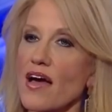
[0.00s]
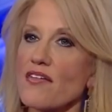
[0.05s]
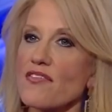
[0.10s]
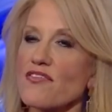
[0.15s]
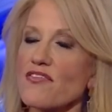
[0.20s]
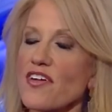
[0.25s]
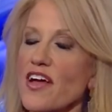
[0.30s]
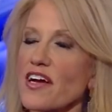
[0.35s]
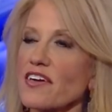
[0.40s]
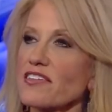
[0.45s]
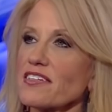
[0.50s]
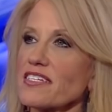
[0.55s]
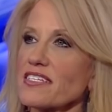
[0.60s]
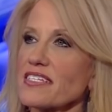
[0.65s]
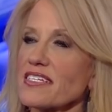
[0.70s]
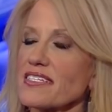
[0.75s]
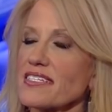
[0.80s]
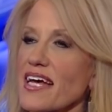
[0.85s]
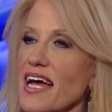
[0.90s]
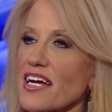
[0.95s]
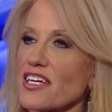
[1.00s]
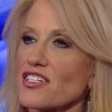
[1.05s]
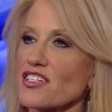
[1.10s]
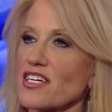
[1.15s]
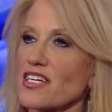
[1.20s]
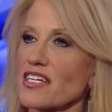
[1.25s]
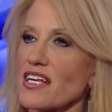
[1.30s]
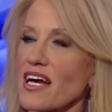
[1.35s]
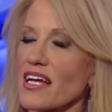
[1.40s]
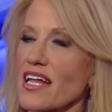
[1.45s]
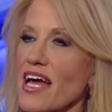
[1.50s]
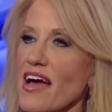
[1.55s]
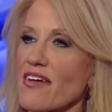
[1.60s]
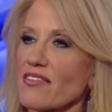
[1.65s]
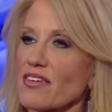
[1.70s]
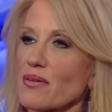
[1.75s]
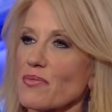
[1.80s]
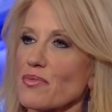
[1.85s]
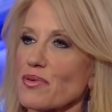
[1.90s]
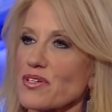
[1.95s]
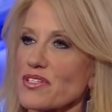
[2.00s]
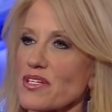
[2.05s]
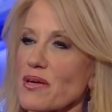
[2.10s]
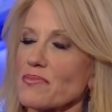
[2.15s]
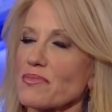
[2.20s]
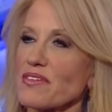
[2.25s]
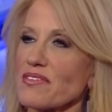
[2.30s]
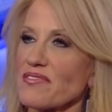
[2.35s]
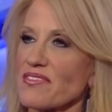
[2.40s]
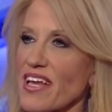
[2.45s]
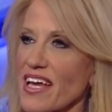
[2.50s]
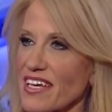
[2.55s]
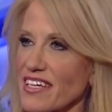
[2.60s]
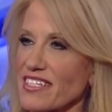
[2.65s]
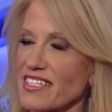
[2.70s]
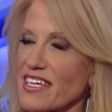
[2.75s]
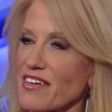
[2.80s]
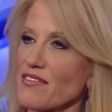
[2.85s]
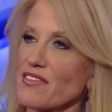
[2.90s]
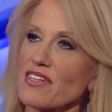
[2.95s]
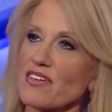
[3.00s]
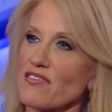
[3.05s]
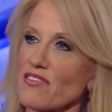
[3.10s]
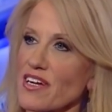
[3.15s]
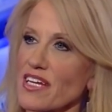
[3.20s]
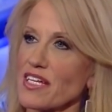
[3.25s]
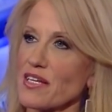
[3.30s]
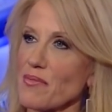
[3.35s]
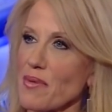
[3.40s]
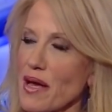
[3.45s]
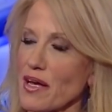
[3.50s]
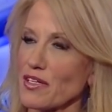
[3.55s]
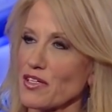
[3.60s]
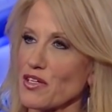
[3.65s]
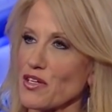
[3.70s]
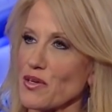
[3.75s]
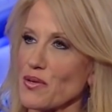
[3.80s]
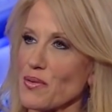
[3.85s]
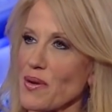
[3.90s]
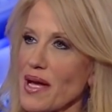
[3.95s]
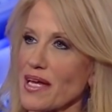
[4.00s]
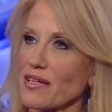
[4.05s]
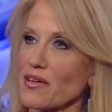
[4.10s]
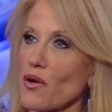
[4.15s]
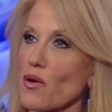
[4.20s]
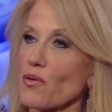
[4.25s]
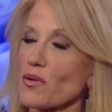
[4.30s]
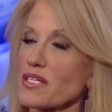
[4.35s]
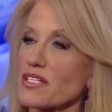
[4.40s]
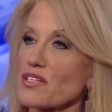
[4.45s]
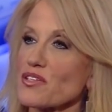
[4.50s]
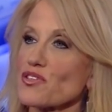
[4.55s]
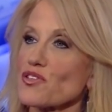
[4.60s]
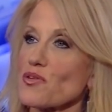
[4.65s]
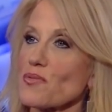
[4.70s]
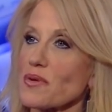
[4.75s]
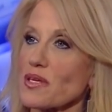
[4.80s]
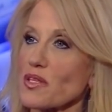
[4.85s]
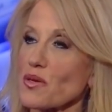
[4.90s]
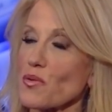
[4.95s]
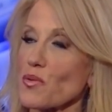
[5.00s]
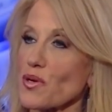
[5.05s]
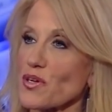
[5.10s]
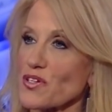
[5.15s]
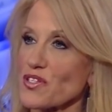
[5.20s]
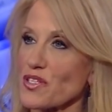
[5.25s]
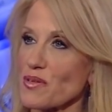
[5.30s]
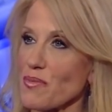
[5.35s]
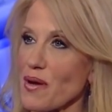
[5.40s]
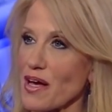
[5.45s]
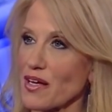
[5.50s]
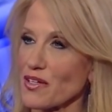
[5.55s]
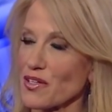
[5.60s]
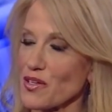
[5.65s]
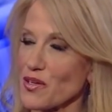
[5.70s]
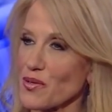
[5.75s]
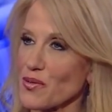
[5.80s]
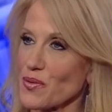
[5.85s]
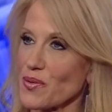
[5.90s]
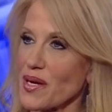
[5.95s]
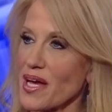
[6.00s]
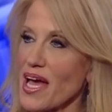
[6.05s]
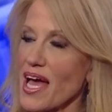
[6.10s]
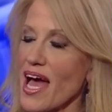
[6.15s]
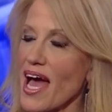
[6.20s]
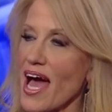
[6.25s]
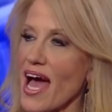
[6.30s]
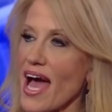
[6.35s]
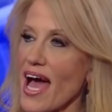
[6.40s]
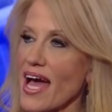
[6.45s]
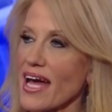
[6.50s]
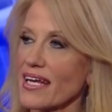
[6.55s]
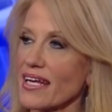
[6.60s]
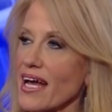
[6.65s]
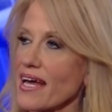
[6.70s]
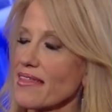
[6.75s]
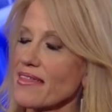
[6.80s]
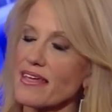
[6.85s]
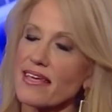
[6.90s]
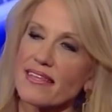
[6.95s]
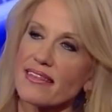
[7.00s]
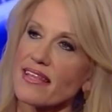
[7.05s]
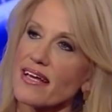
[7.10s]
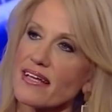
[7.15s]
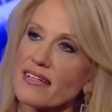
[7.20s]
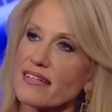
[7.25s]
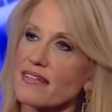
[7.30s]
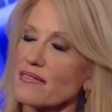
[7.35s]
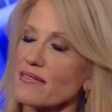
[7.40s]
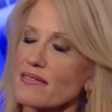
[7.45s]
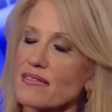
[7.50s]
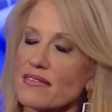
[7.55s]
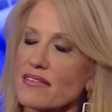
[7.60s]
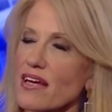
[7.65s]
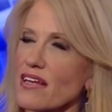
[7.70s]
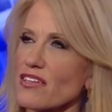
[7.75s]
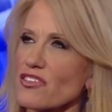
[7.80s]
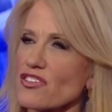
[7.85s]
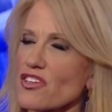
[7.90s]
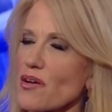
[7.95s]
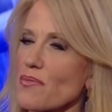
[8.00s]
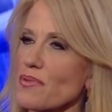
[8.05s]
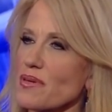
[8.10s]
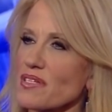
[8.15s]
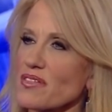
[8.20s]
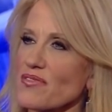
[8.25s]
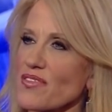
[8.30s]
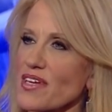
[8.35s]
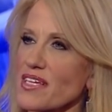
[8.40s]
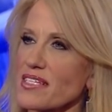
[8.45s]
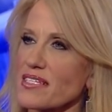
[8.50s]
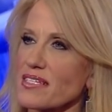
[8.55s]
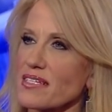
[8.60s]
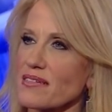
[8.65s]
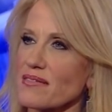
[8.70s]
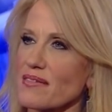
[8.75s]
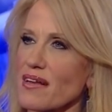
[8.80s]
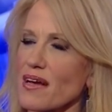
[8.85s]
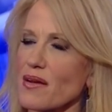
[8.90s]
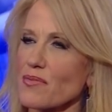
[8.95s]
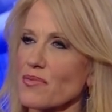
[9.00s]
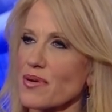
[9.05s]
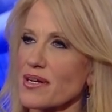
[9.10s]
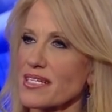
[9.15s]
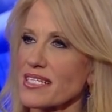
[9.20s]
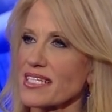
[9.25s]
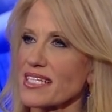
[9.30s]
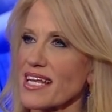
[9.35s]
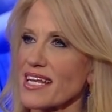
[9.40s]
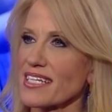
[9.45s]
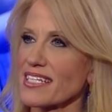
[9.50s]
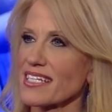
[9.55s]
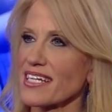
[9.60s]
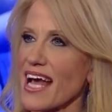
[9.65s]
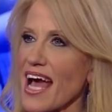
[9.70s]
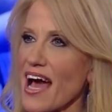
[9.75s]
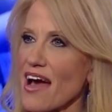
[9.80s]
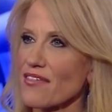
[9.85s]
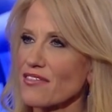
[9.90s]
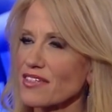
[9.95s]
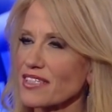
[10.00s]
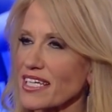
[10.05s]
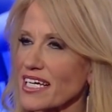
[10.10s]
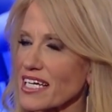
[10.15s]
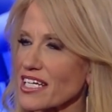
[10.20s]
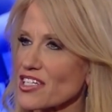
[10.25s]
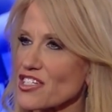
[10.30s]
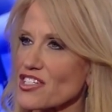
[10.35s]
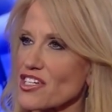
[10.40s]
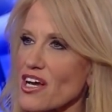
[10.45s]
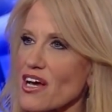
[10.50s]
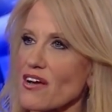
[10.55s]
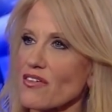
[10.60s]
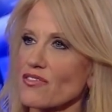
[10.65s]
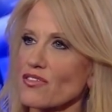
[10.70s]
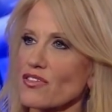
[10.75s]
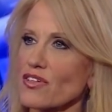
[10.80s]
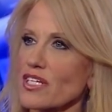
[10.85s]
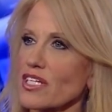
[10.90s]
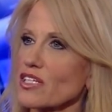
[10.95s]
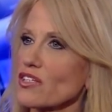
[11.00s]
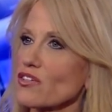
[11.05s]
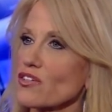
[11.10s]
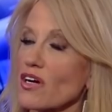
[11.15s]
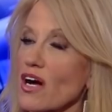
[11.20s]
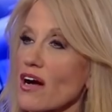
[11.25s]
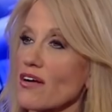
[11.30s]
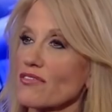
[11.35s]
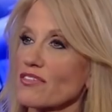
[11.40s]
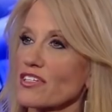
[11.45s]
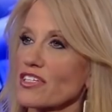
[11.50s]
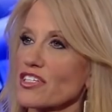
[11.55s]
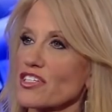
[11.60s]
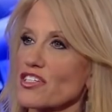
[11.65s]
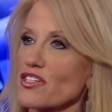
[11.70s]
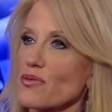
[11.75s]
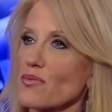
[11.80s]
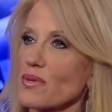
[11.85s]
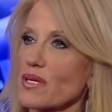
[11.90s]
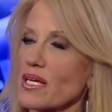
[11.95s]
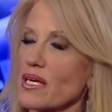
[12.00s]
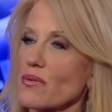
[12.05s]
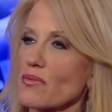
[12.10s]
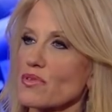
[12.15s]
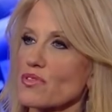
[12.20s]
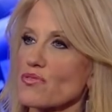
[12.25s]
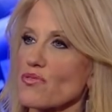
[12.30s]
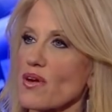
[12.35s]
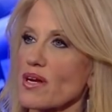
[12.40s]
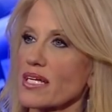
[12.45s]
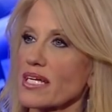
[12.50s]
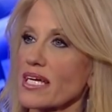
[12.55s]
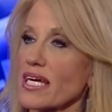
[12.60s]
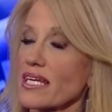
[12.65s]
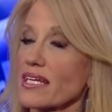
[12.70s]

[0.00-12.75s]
Fairness is actually not having presumptive negativity written about you and always assuming the worst about you. And I think that Donald Trump has faced an unprecedented avalanche of critical coverage when he was running.